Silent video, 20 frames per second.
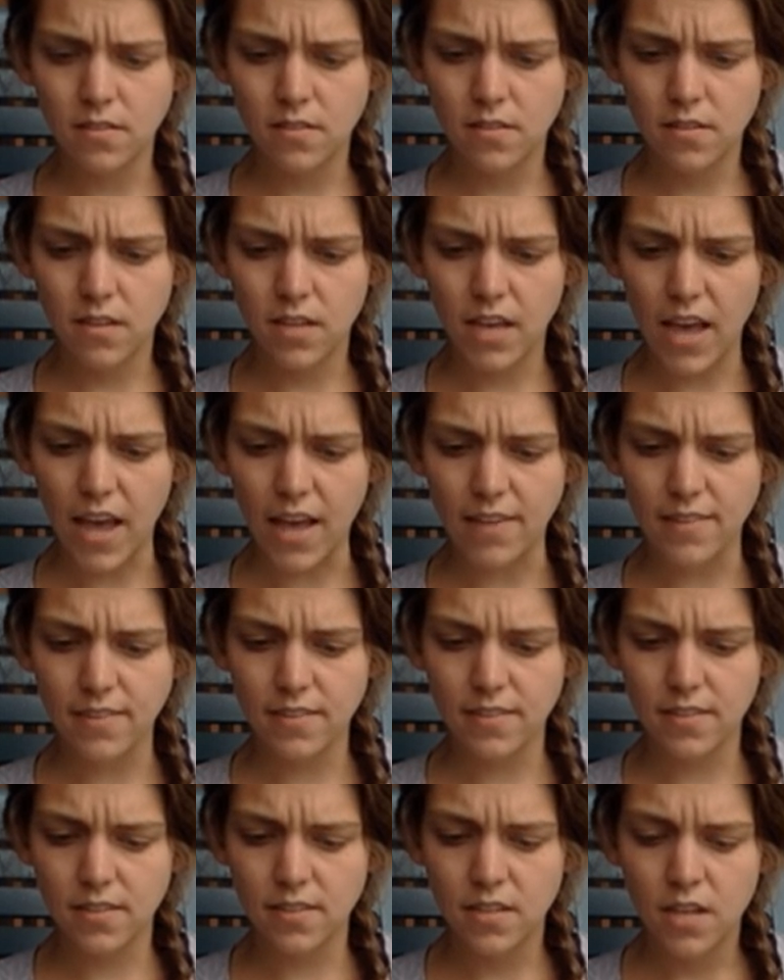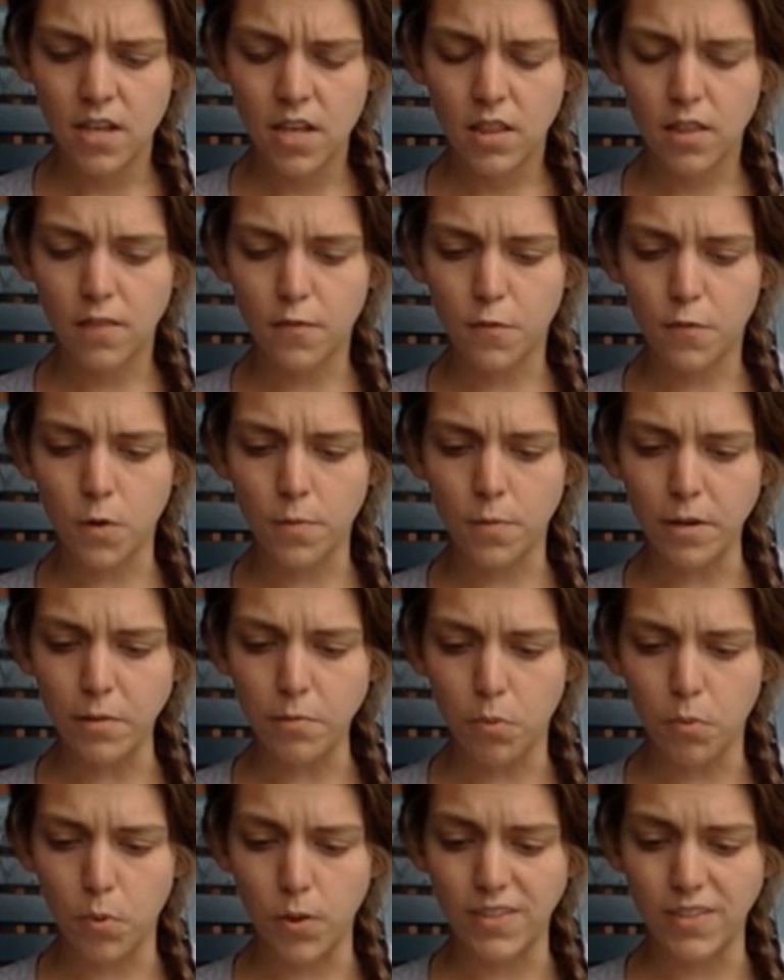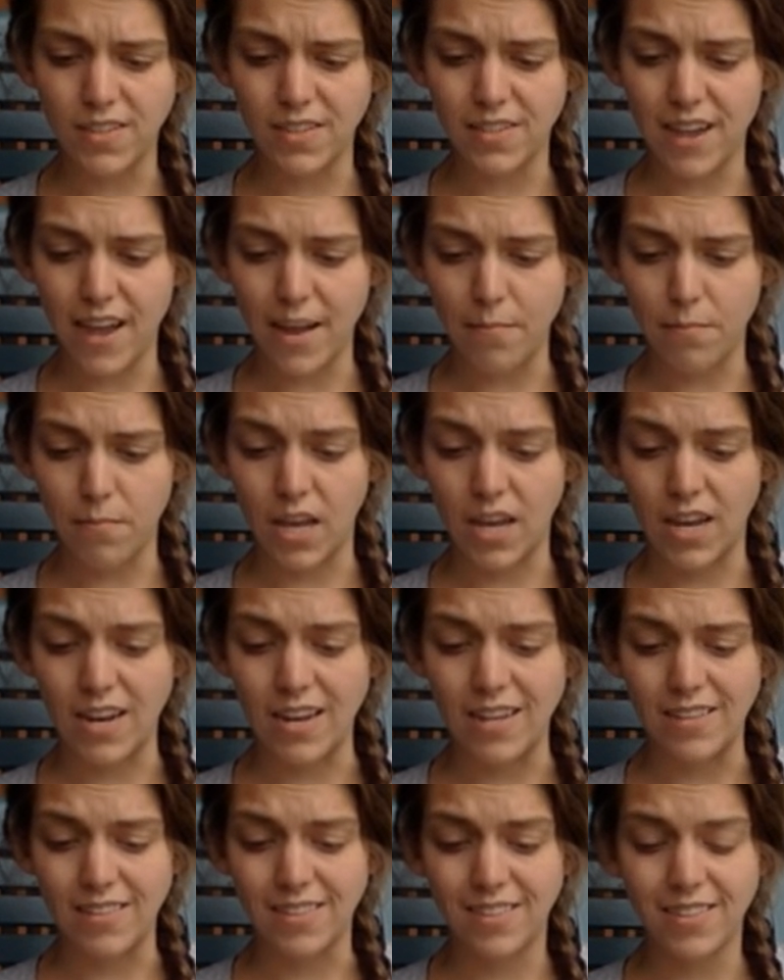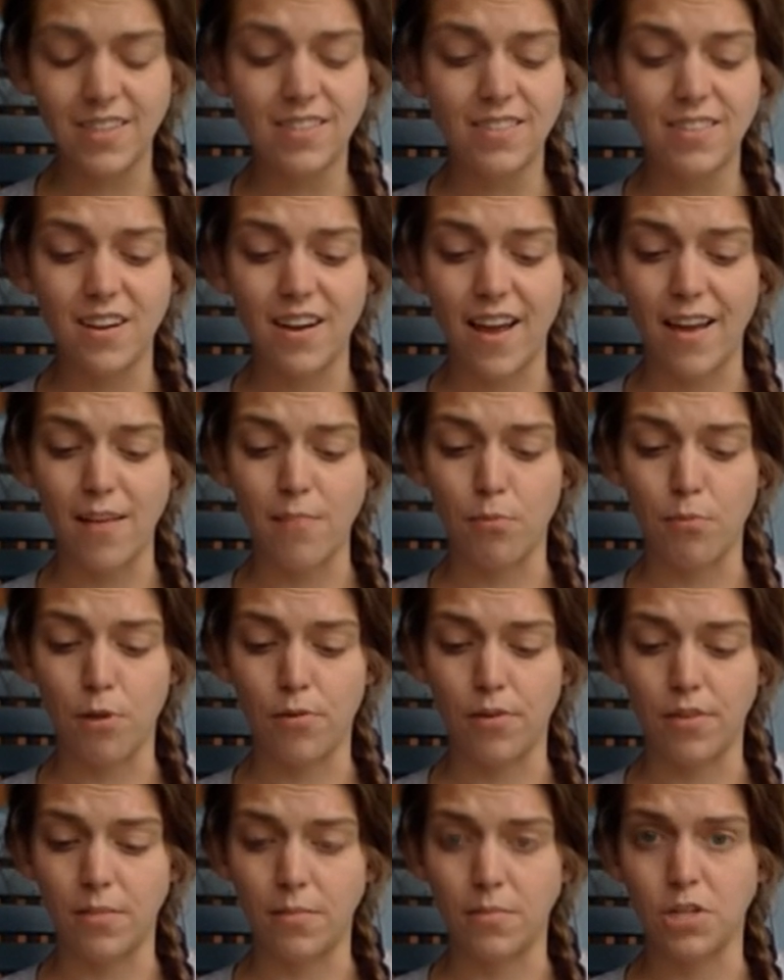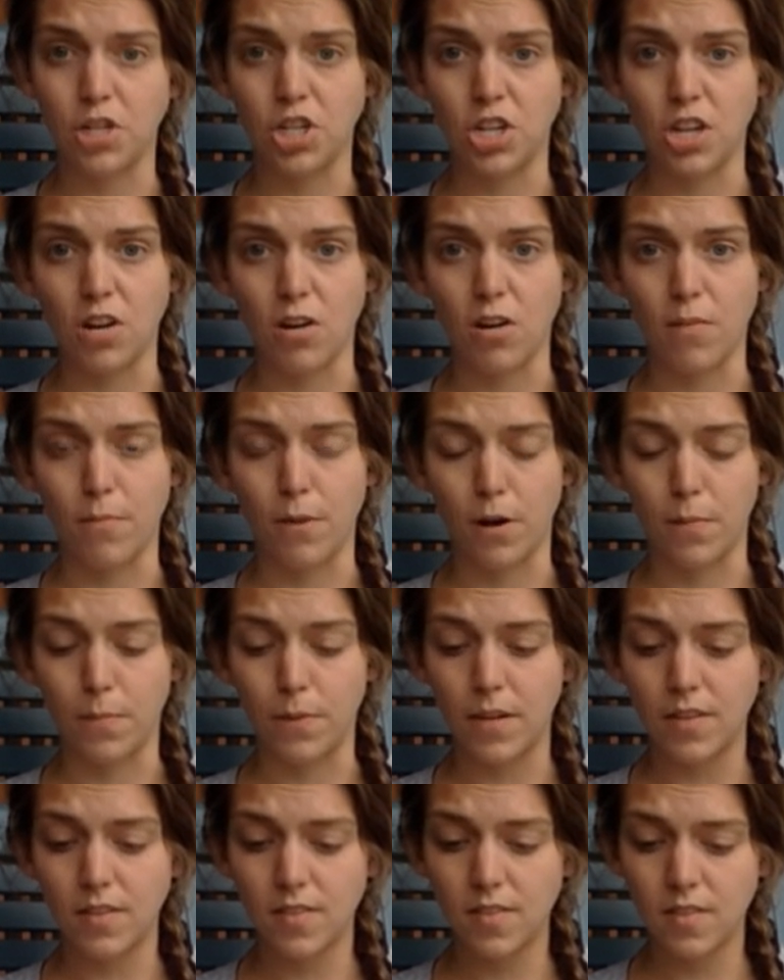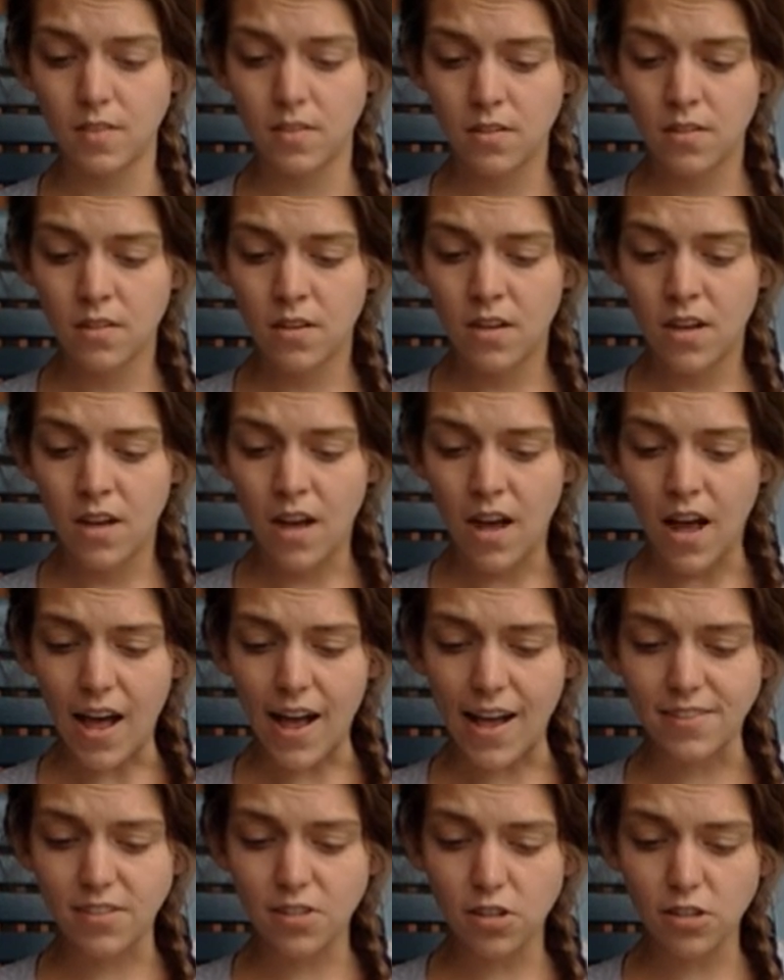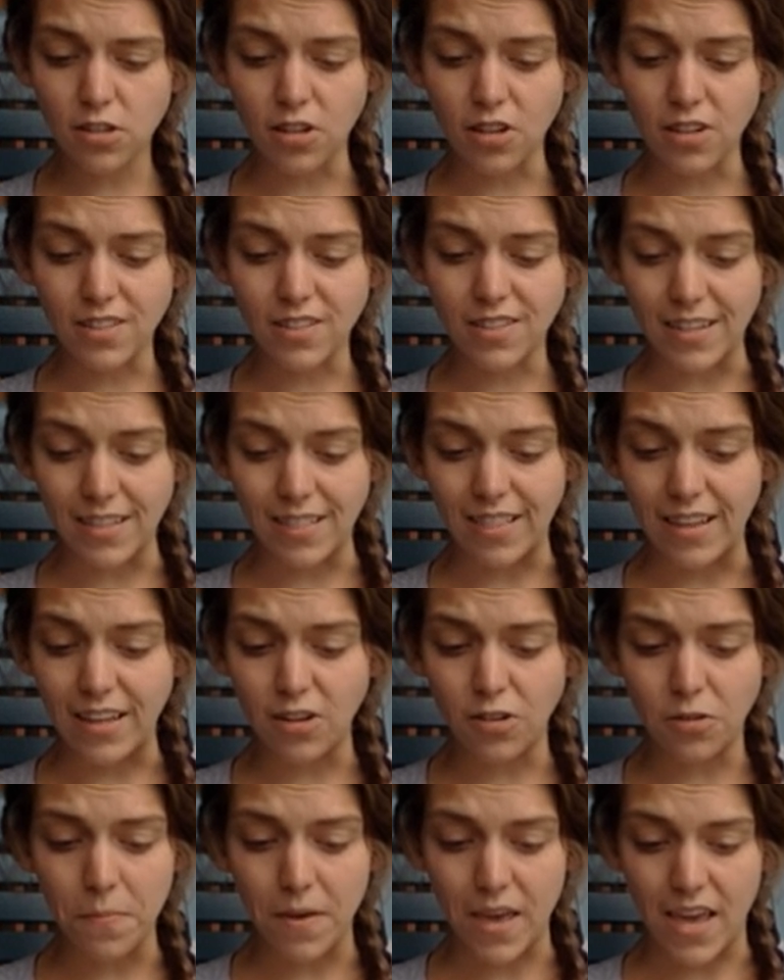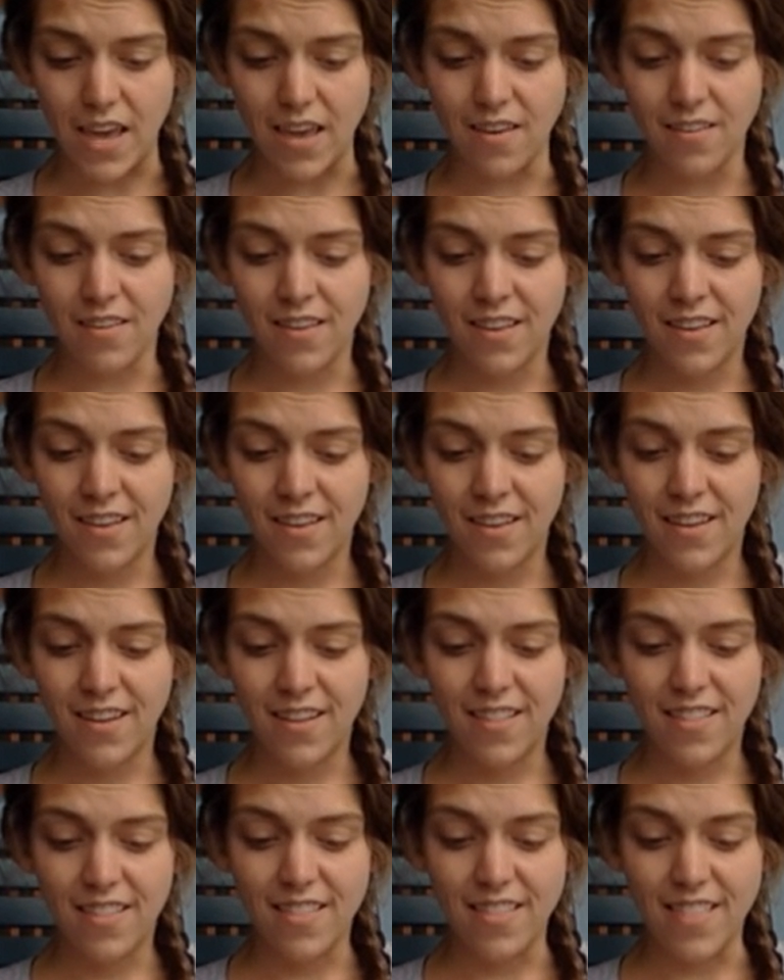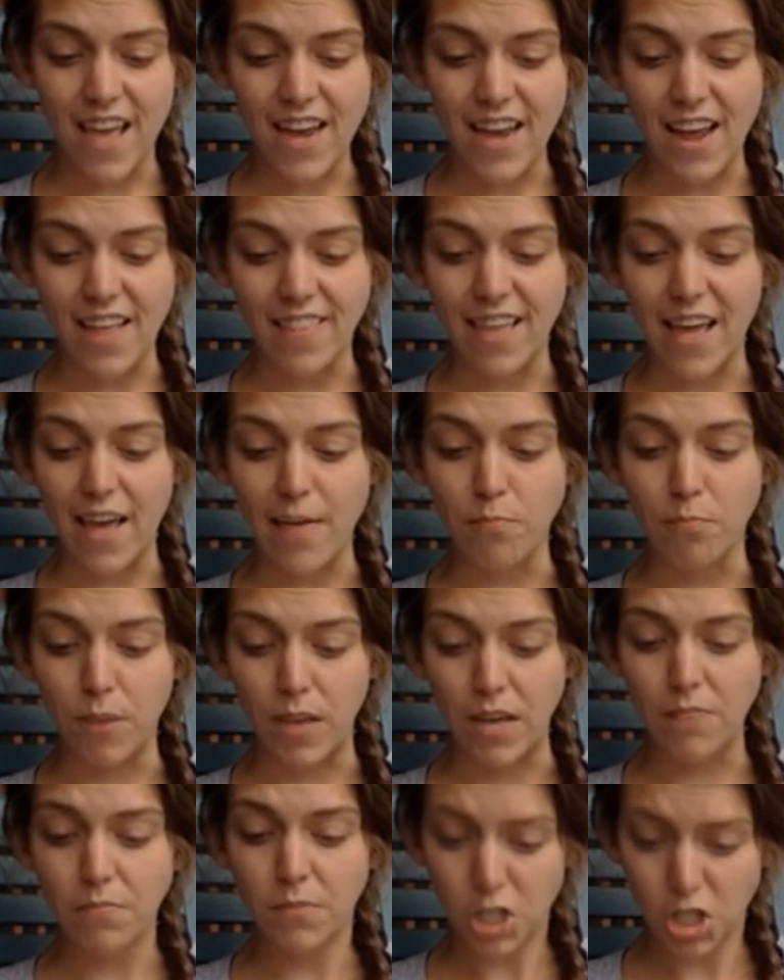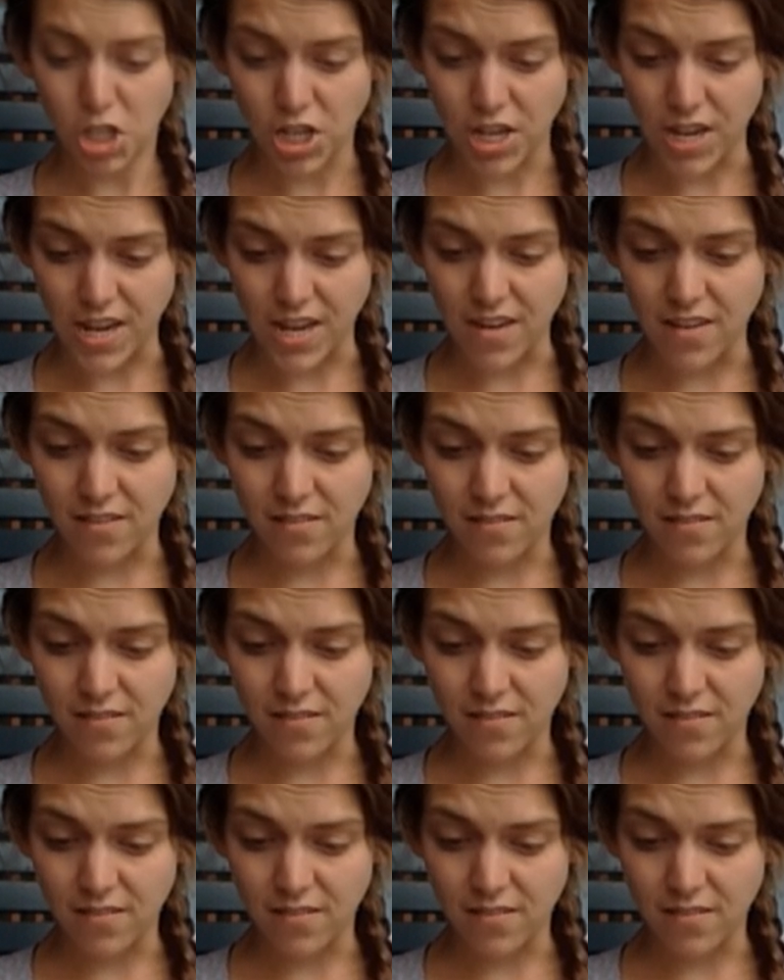he asked. The foreman pointed at me and insisted I had broken the machine on purpose. Oskar looked at little me, then at that big machine.